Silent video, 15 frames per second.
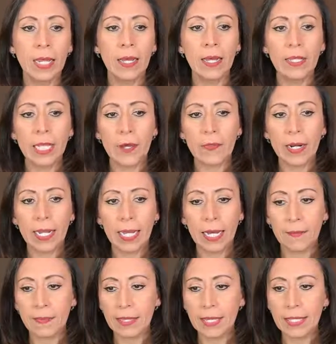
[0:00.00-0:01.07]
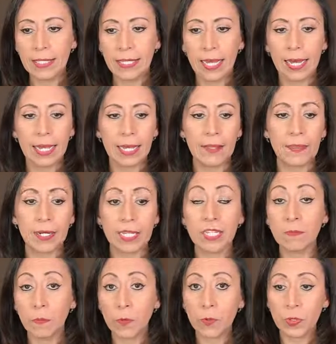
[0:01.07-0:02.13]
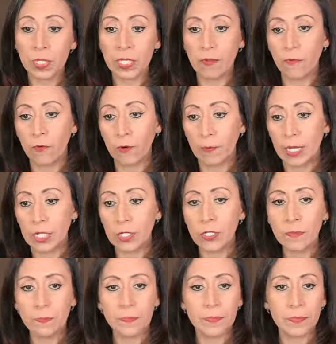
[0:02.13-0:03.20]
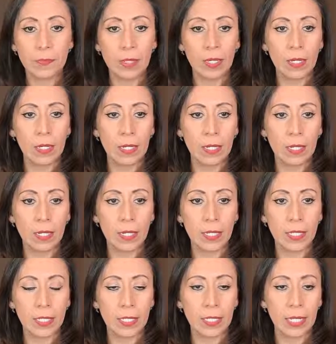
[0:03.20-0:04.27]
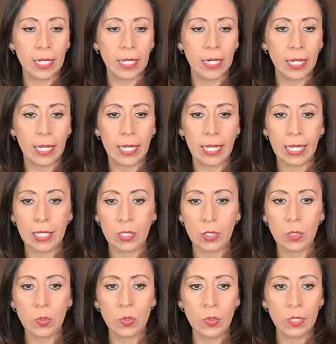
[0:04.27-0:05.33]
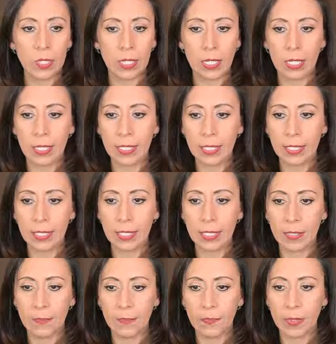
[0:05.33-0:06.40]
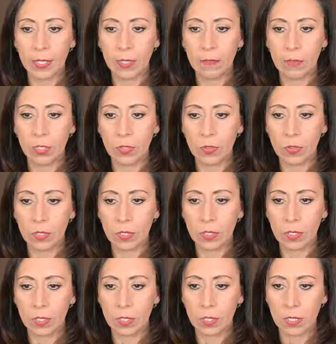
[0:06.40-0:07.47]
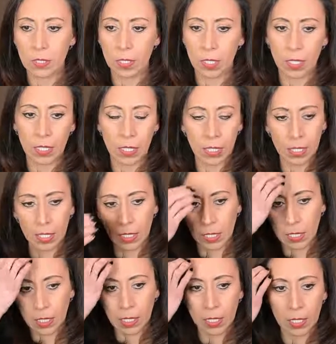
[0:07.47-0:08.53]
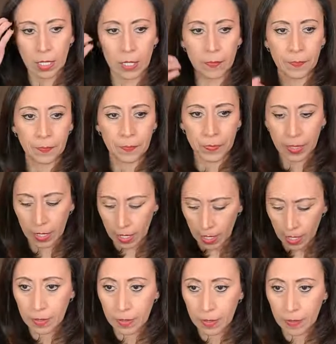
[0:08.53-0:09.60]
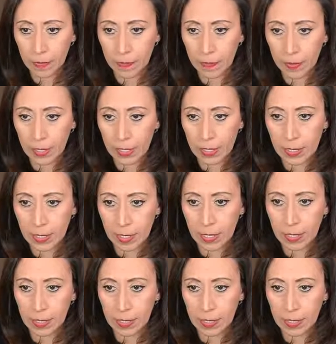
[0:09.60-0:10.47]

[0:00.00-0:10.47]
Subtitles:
Now that I have this, I can transpose this information, and I can do that. Let me just say here, text.